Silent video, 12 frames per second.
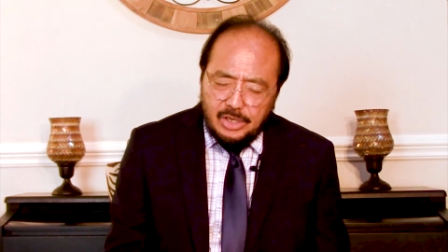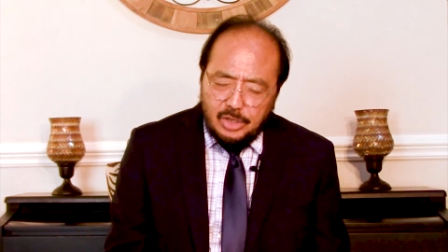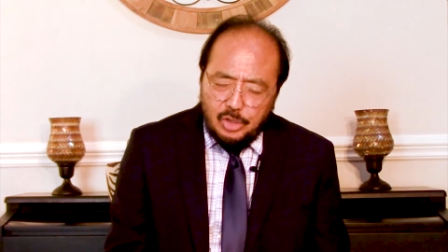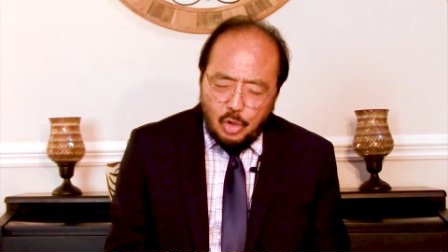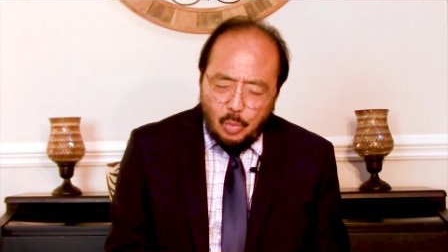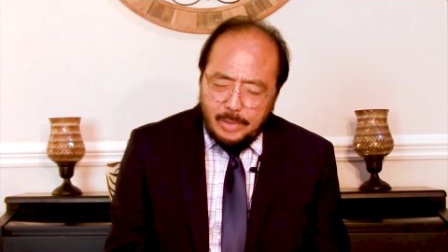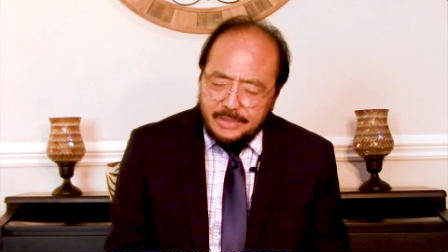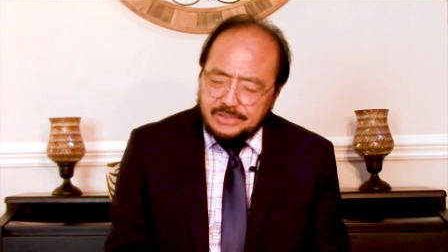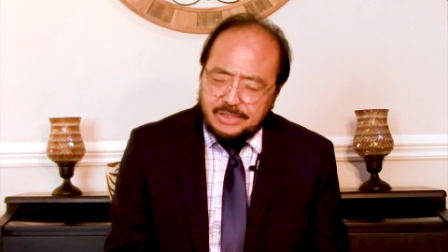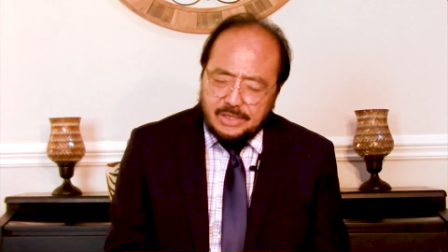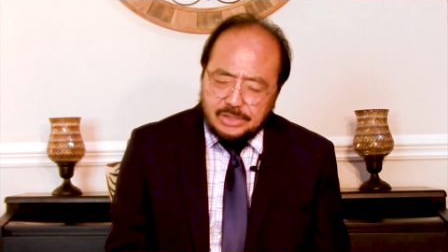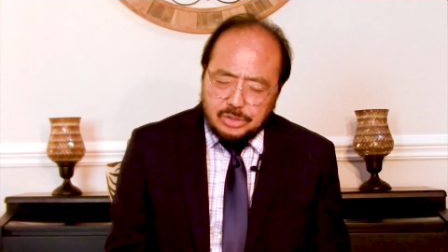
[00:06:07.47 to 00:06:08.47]
No one is
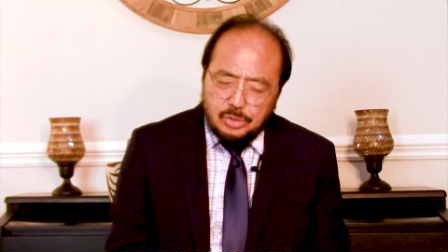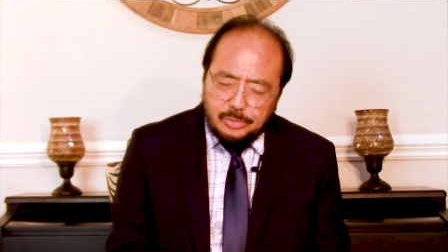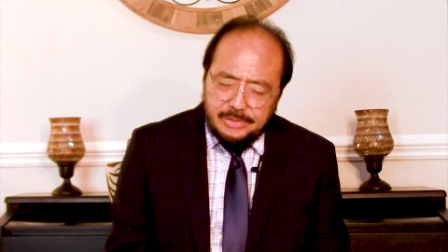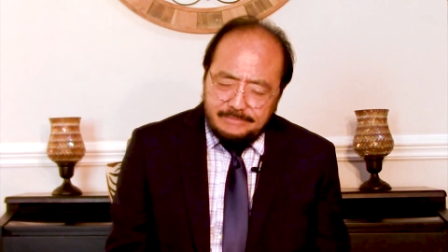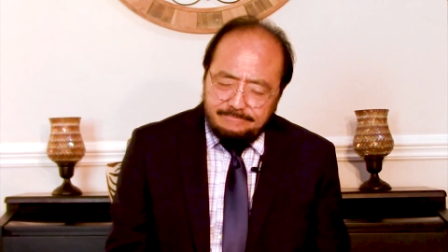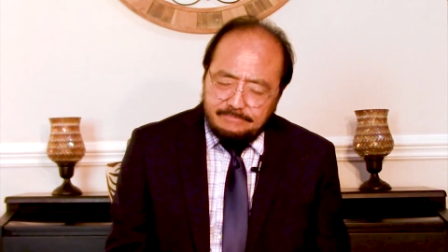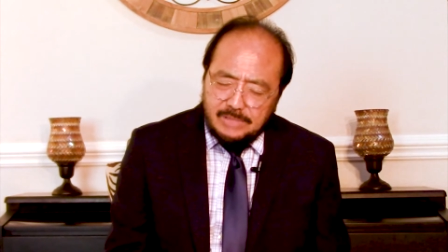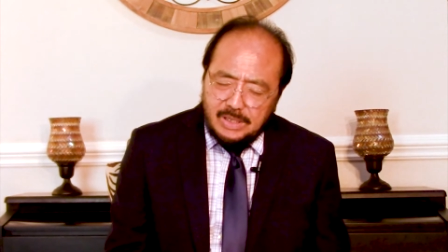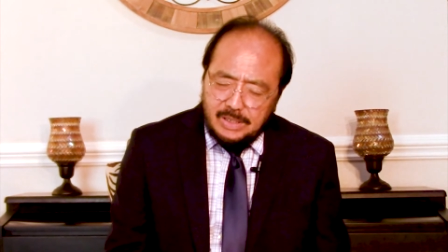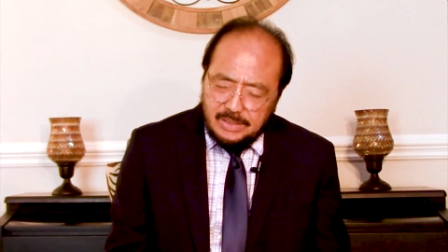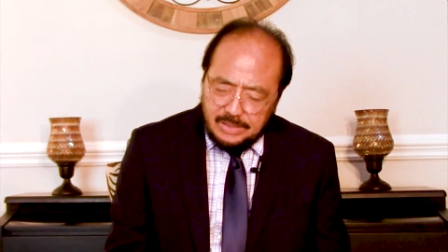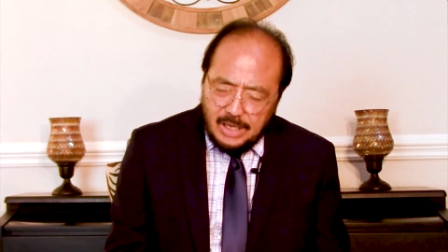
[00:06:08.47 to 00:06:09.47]
excluded
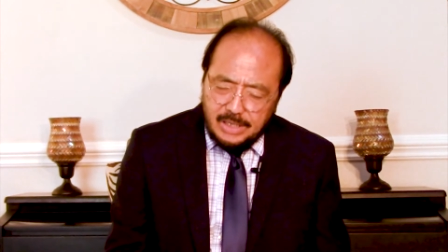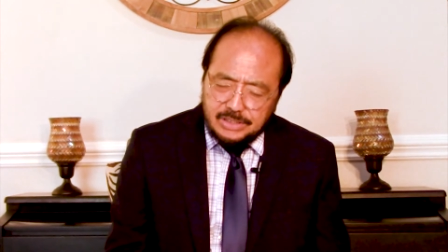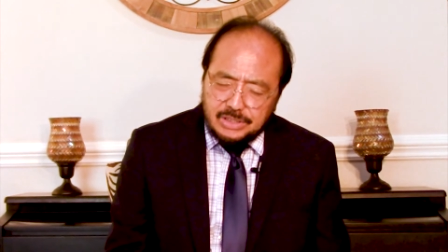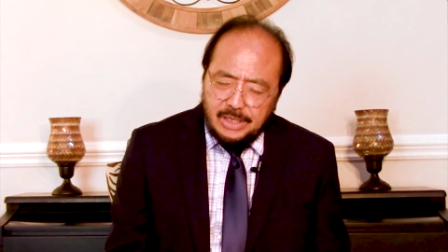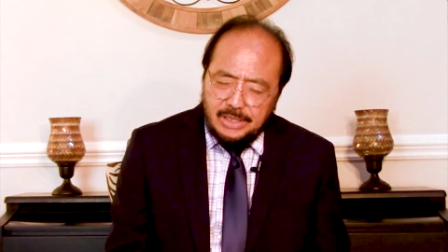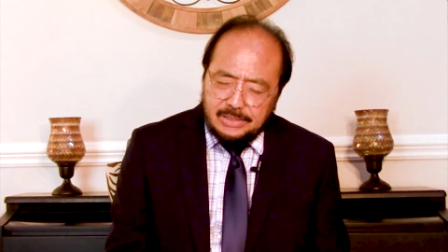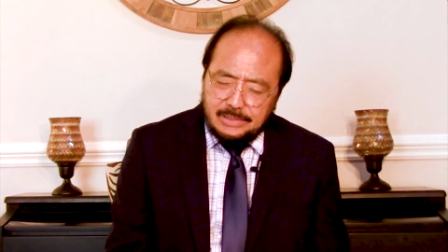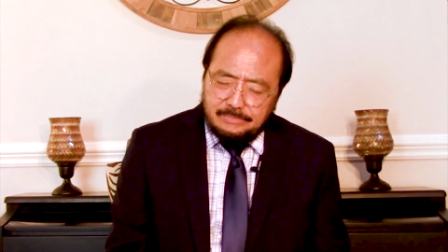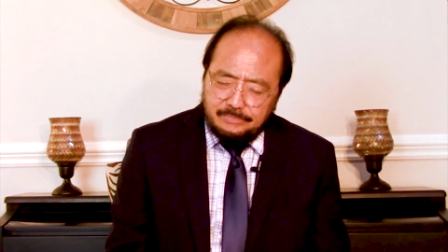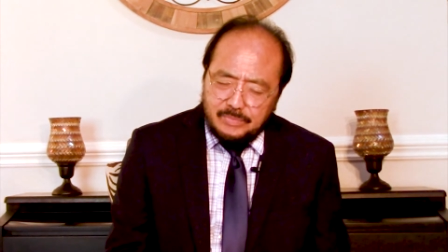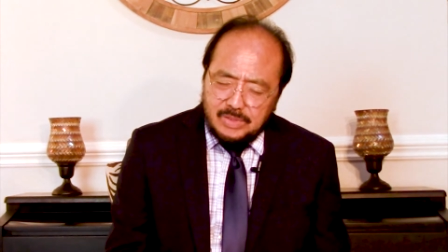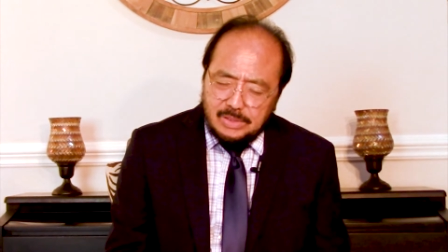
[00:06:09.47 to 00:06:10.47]
in God's
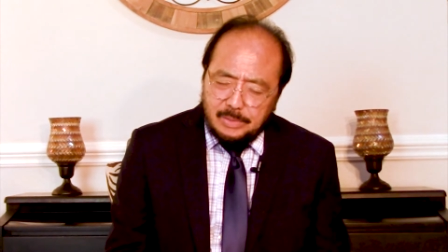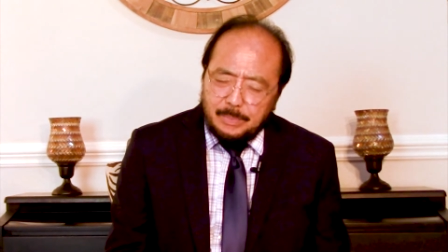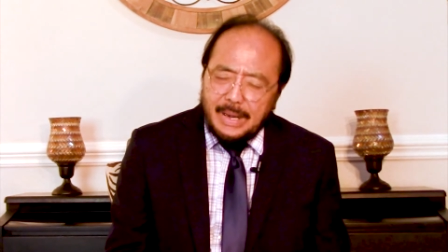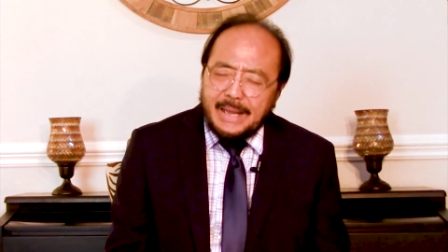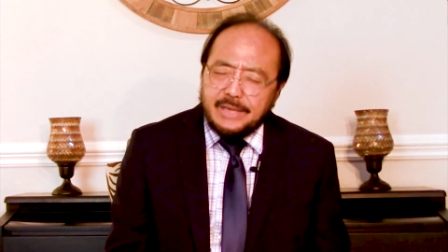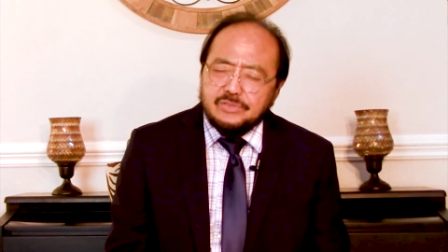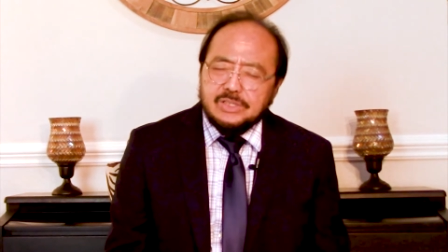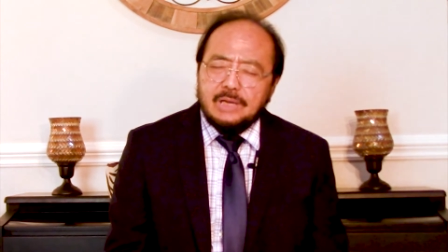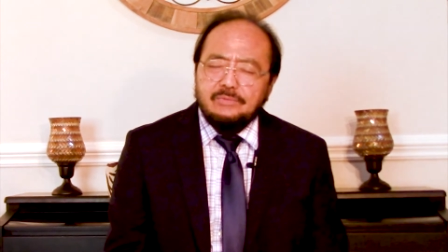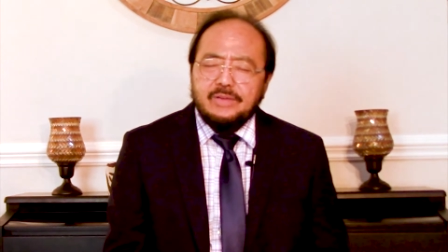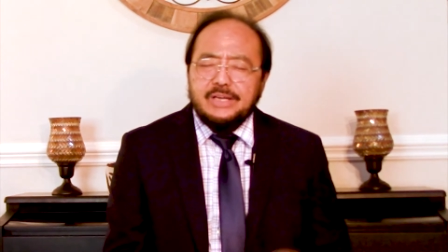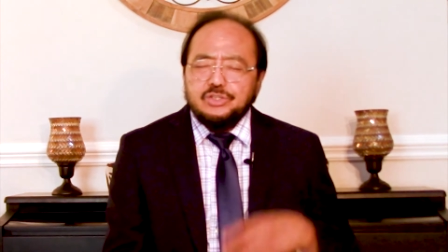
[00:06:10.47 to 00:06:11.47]
kingdom. The plan of
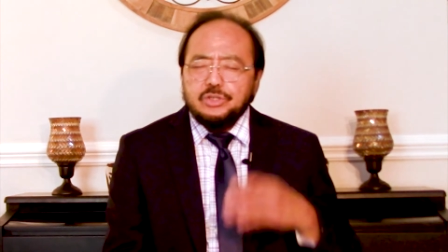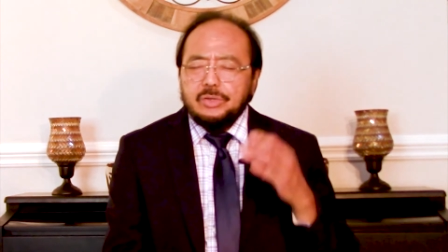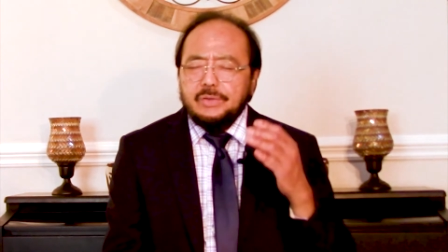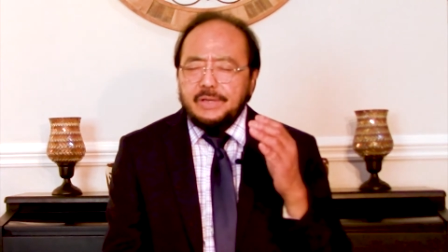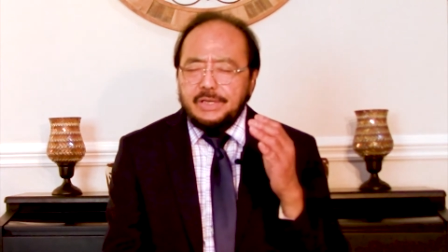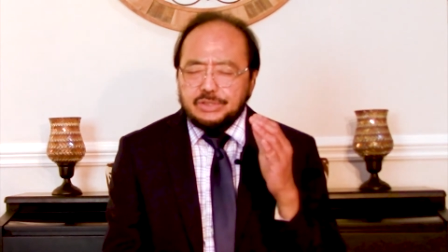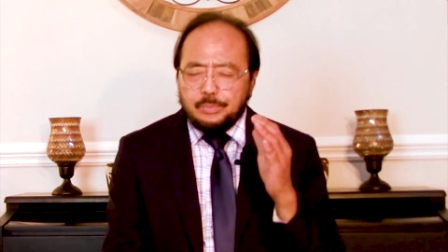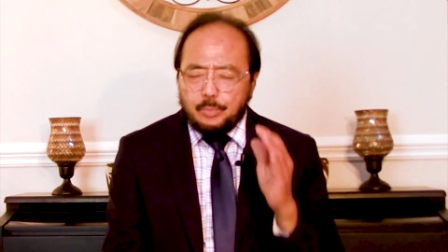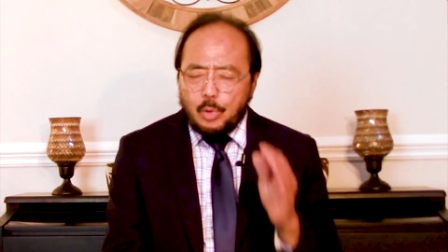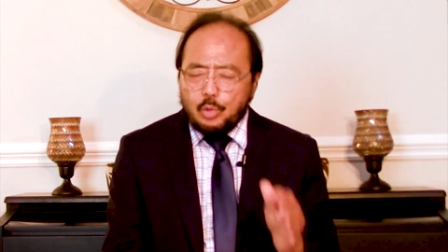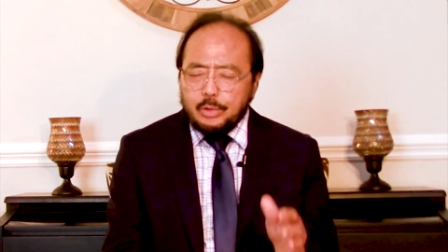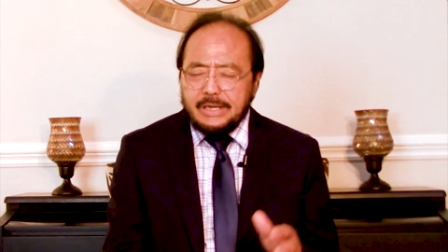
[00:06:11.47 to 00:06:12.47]
salvation is
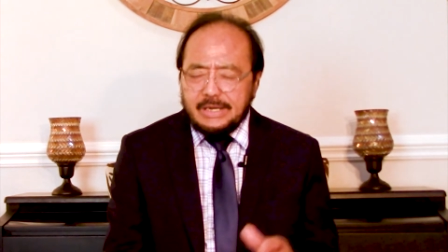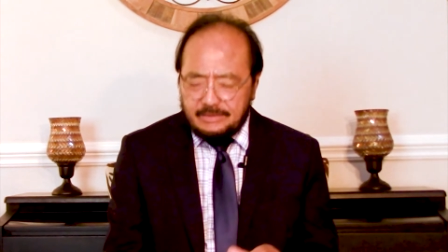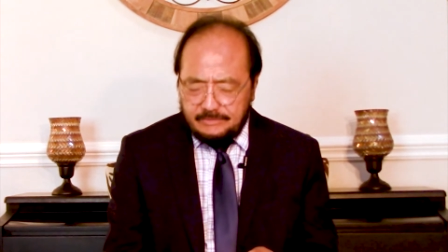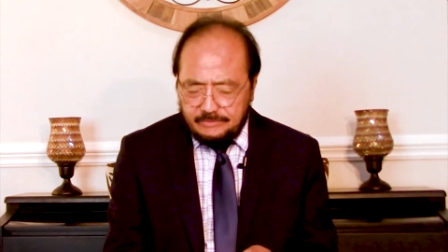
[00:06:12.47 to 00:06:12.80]
broad enough